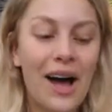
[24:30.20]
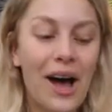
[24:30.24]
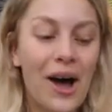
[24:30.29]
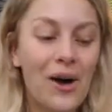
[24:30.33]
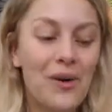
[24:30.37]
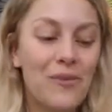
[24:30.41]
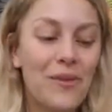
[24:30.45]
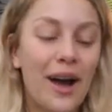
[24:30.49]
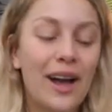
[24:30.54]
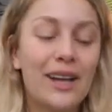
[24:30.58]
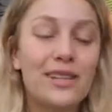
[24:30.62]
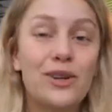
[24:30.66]

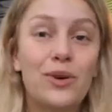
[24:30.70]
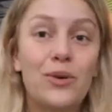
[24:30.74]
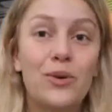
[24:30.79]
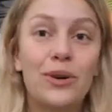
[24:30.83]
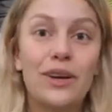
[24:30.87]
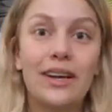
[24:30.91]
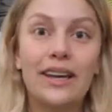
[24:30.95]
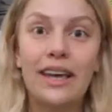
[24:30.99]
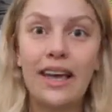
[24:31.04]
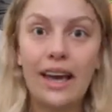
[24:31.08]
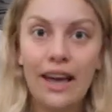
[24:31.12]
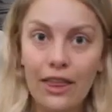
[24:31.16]
Um, I
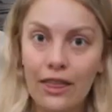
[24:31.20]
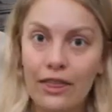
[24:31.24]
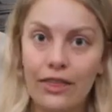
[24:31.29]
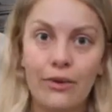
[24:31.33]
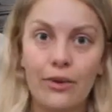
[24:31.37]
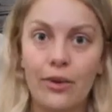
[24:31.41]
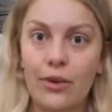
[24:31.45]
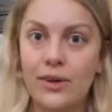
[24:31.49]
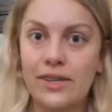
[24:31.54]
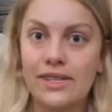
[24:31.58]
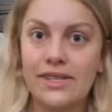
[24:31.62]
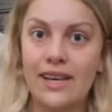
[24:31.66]
don't get
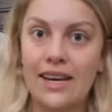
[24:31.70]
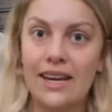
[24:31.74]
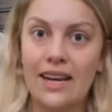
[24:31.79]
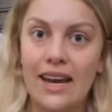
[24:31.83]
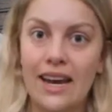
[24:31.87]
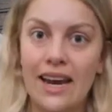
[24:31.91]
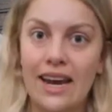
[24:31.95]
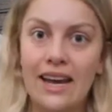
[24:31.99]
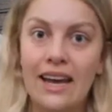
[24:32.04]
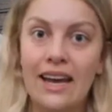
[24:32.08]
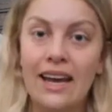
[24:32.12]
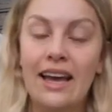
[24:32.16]
through a
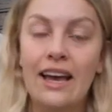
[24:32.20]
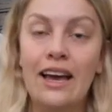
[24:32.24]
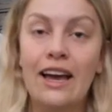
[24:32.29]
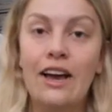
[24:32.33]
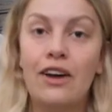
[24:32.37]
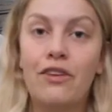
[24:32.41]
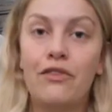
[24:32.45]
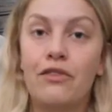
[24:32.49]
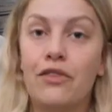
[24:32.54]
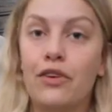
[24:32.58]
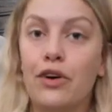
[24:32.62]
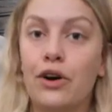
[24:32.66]
CD
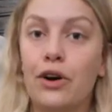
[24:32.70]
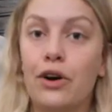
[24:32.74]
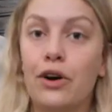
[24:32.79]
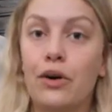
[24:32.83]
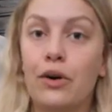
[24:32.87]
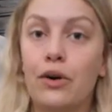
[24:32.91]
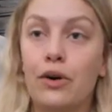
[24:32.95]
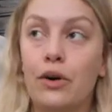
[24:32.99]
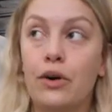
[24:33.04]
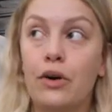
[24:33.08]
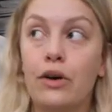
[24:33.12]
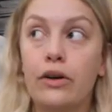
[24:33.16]

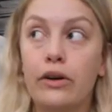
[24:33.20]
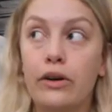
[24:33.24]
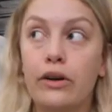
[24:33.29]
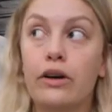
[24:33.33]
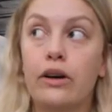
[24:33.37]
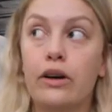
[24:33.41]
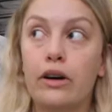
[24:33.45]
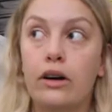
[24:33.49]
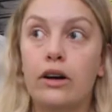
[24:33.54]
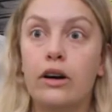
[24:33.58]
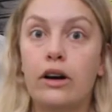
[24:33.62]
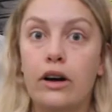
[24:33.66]
for
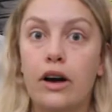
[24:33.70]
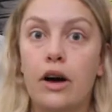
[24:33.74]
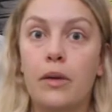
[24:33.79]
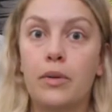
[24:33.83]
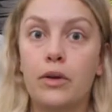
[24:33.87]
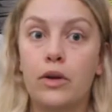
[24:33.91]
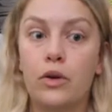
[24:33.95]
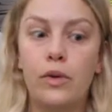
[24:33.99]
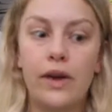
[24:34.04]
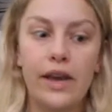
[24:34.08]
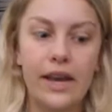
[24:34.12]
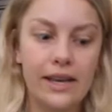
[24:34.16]
a
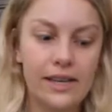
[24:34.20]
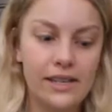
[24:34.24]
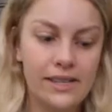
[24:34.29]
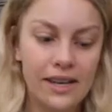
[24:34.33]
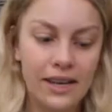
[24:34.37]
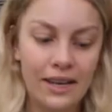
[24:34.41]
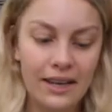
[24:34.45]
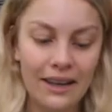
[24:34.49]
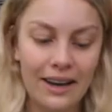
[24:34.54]
couple of weeks.